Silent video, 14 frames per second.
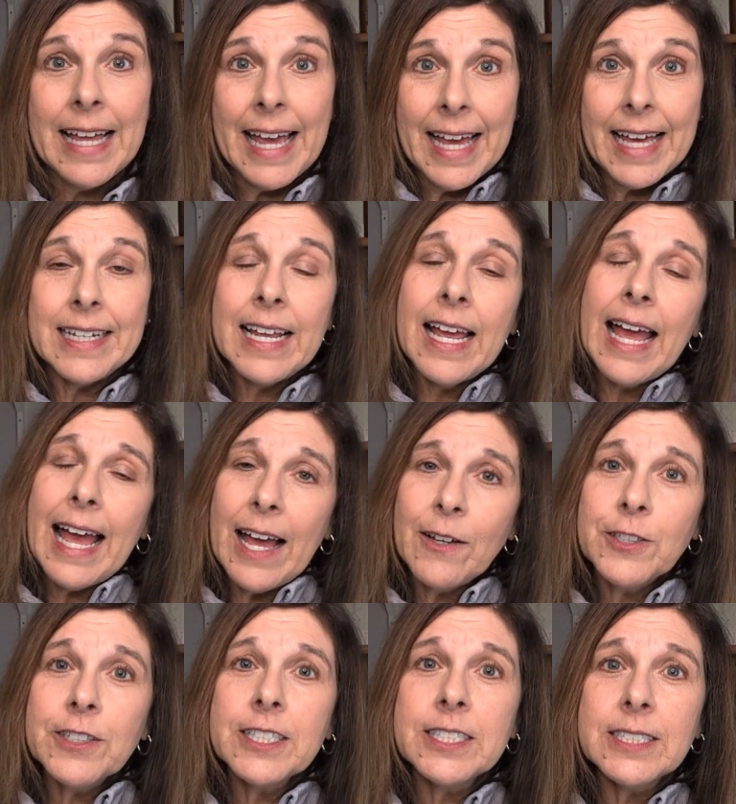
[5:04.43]
And how
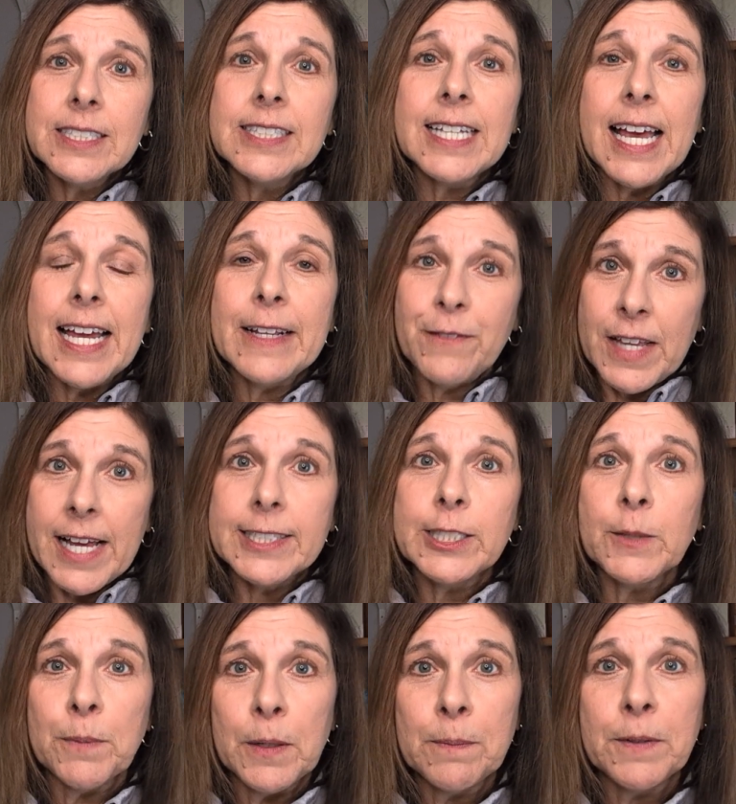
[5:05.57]
you're going to decide if that's
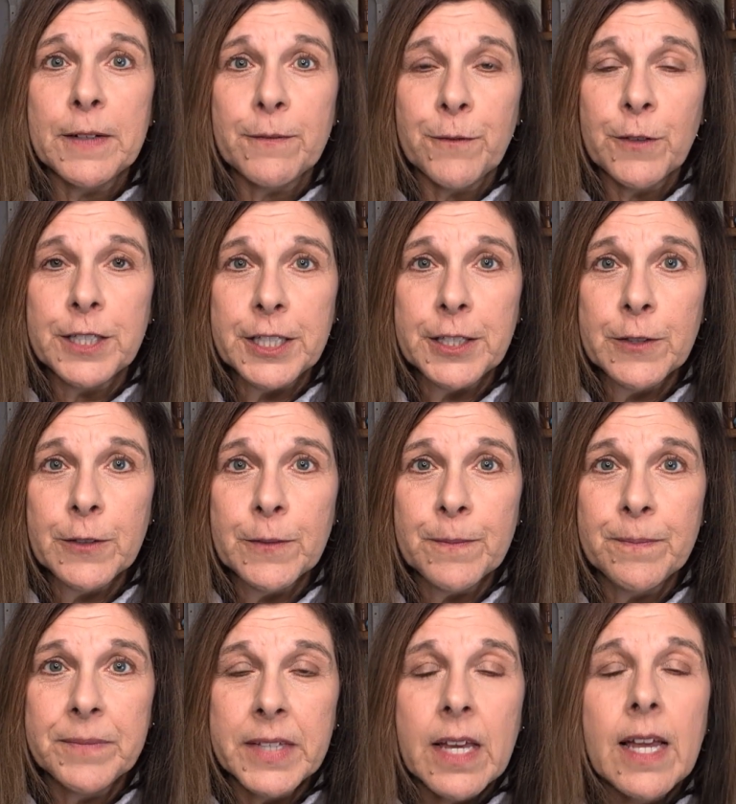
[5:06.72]
appropriate for you,
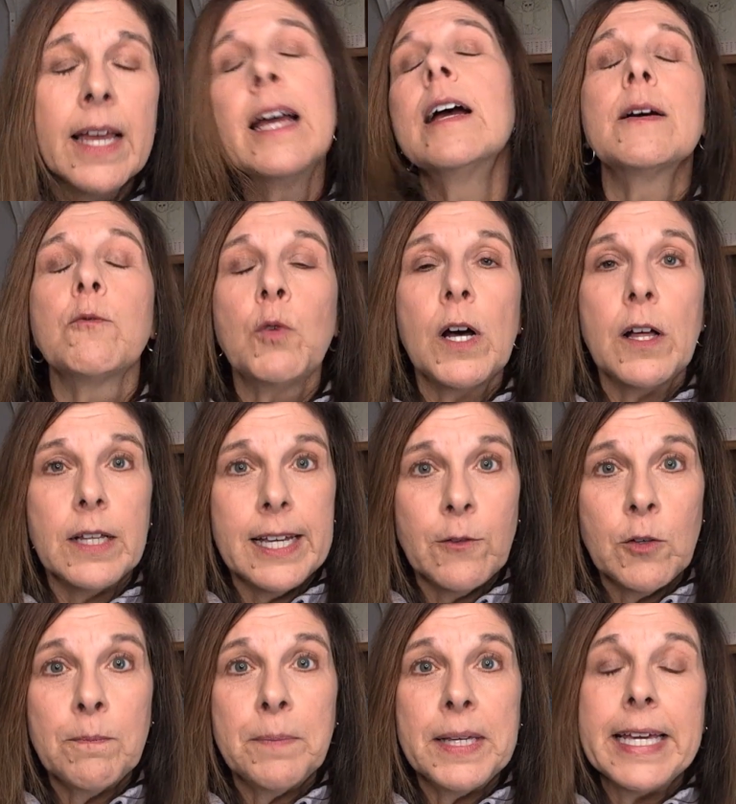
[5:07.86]
well, it
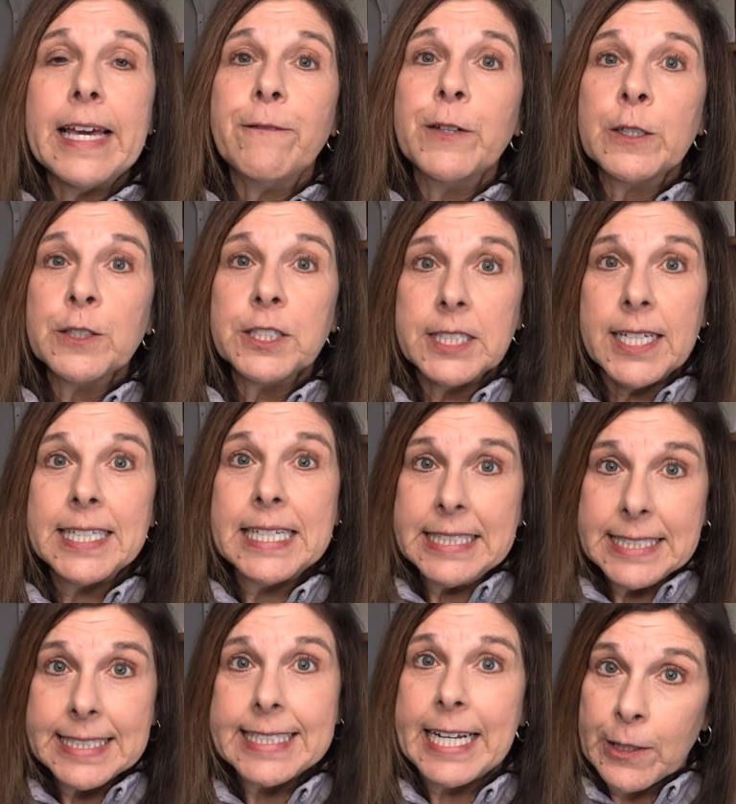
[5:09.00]
will be if your Sunday
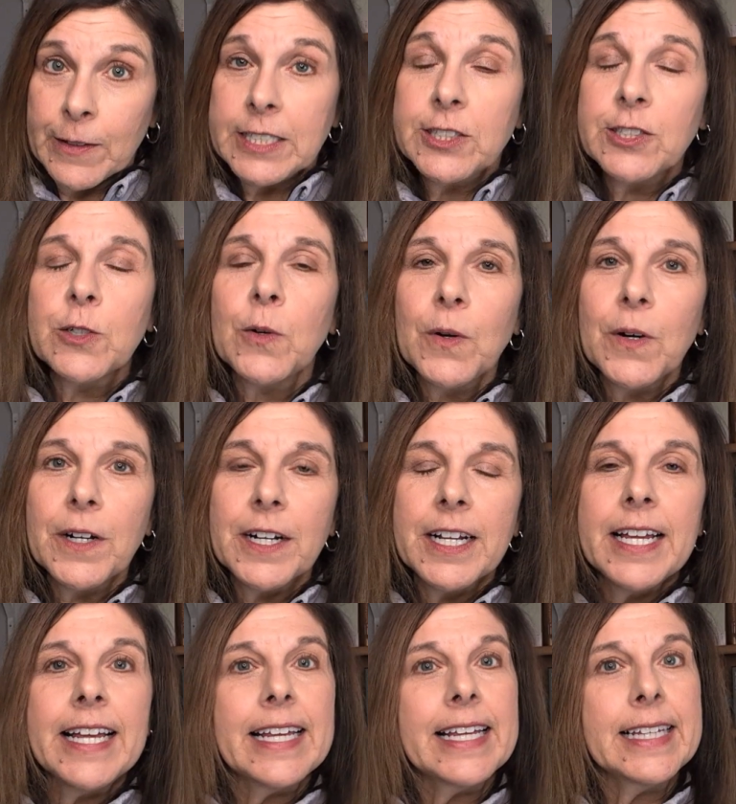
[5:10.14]
Scary score
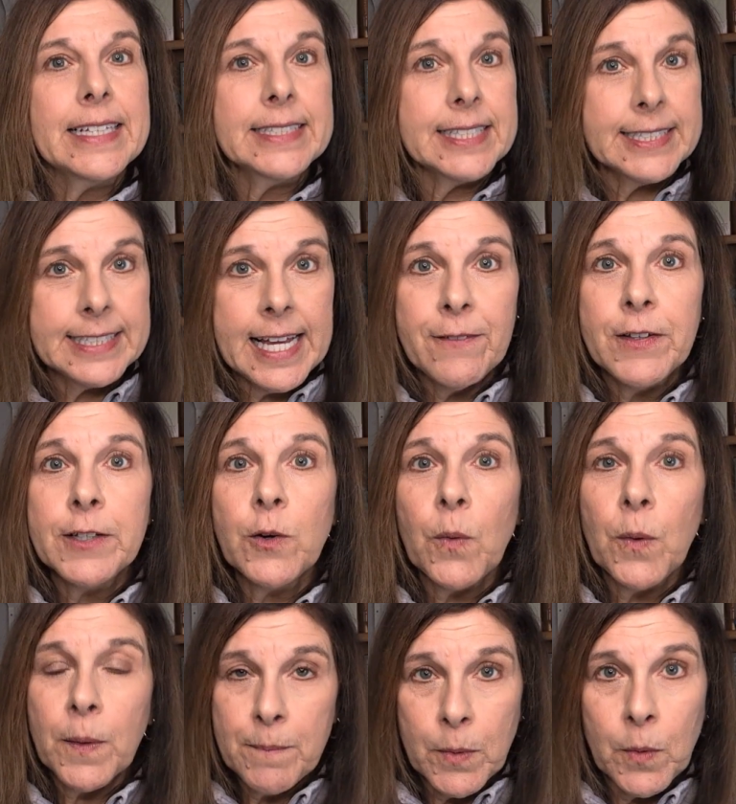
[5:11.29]
is a 7
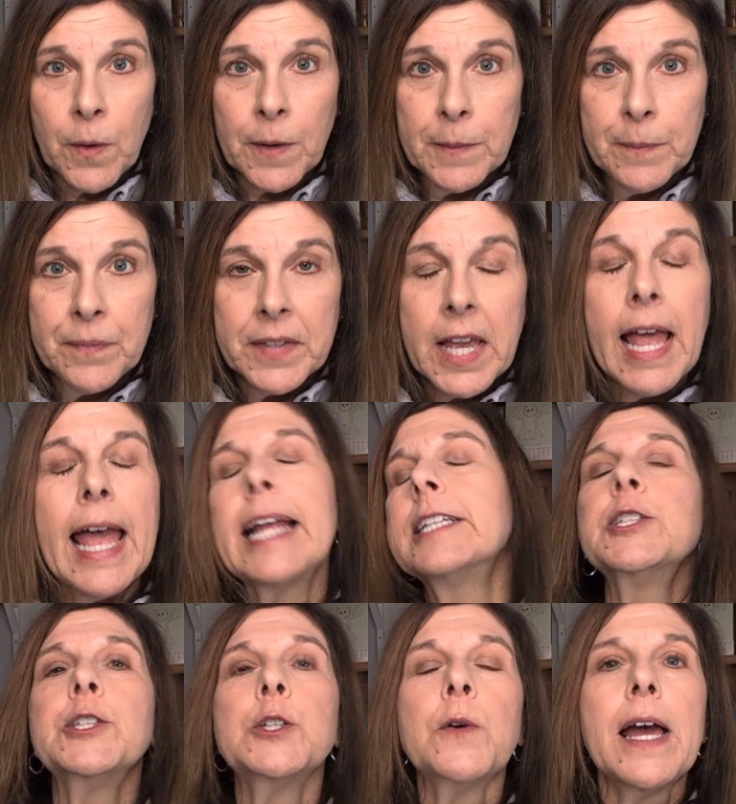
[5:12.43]
or more
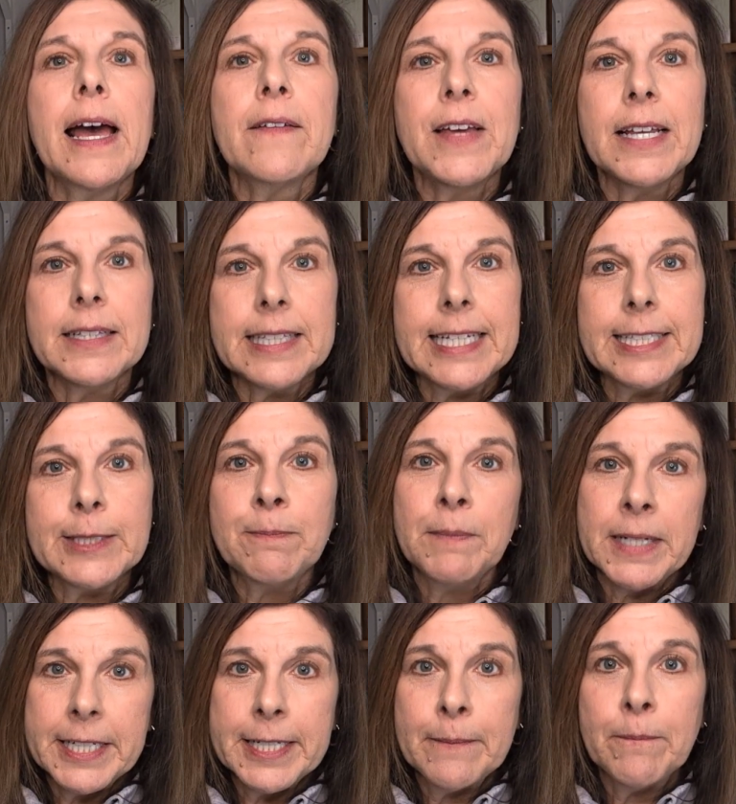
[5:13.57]
and you have at least
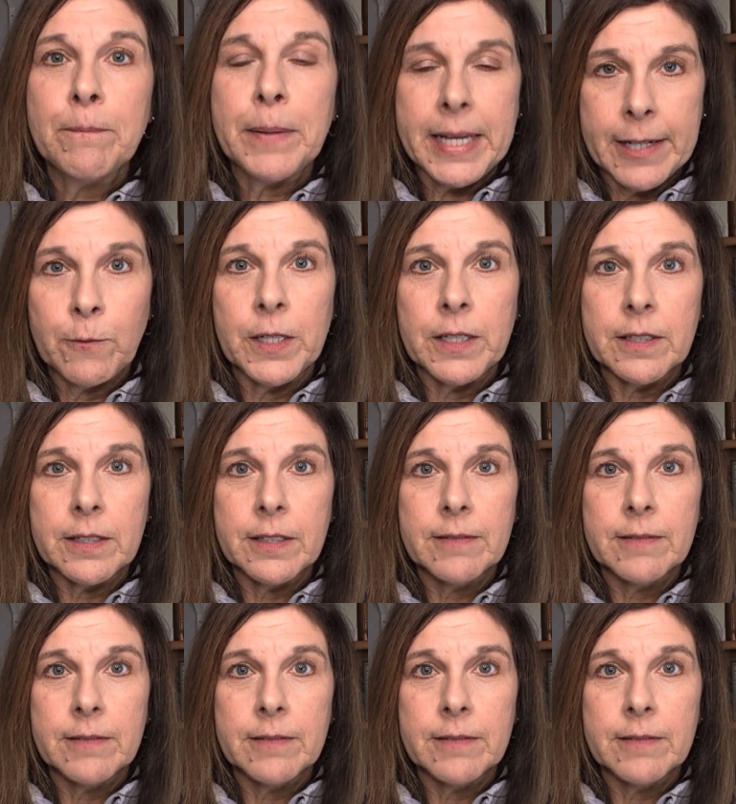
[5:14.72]
medium bandwidth.